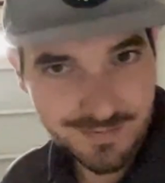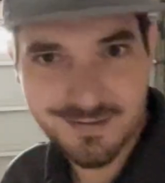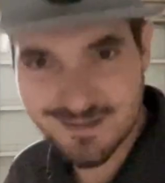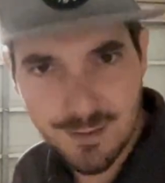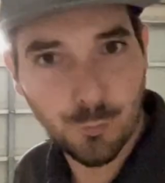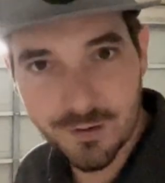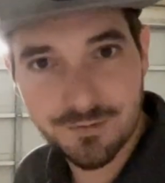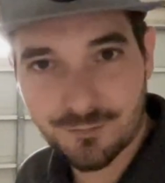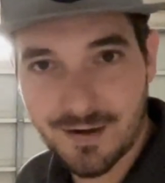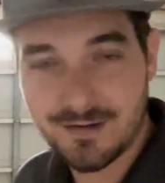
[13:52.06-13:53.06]
the same
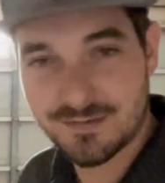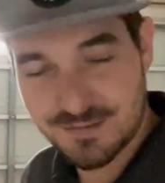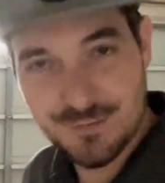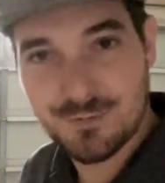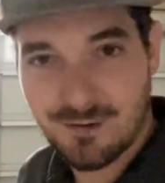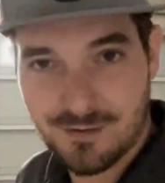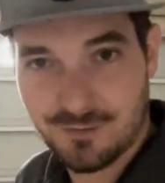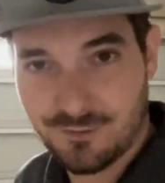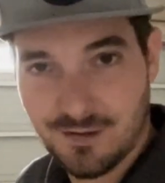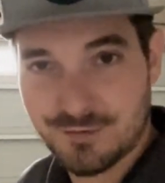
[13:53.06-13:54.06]
width, right? It's a 2-car
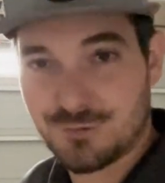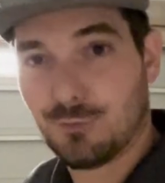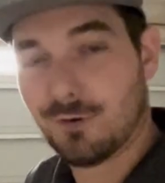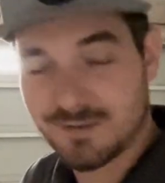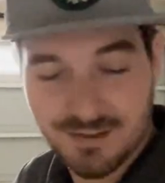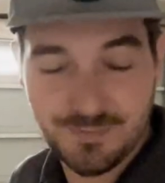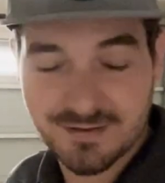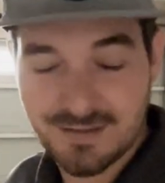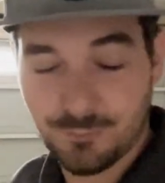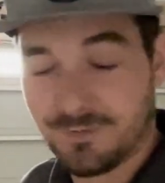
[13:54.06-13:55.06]
garage door. It's gonna be
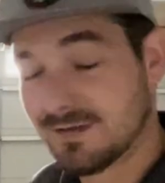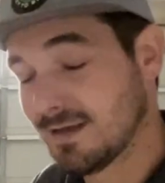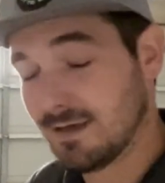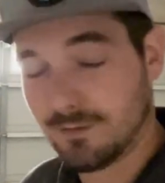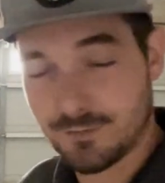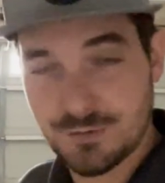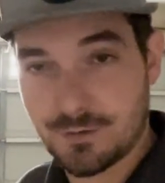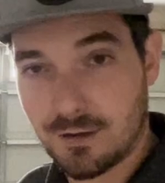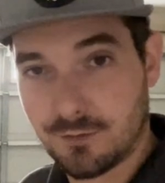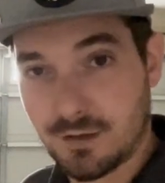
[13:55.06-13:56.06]
the same width as any other
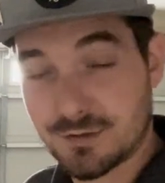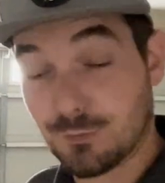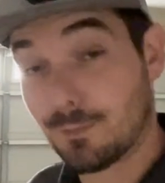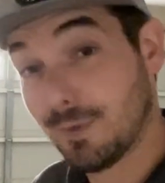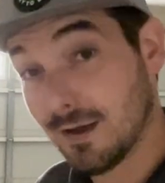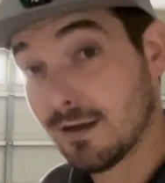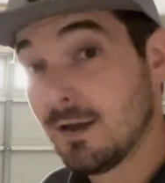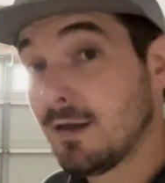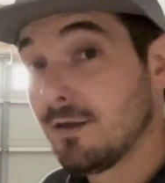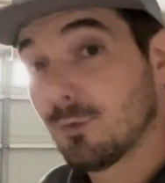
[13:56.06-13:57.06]
2-car garage door.
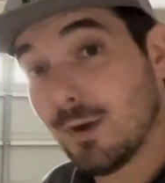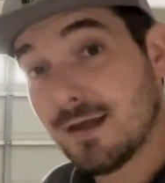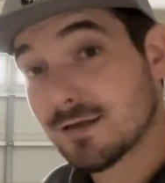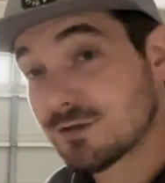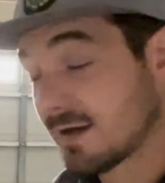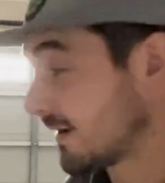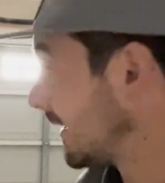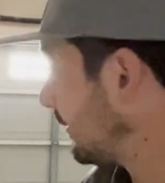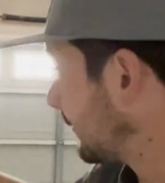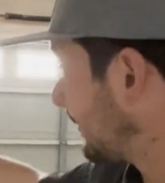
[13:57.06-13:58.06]
But the way you can check it out is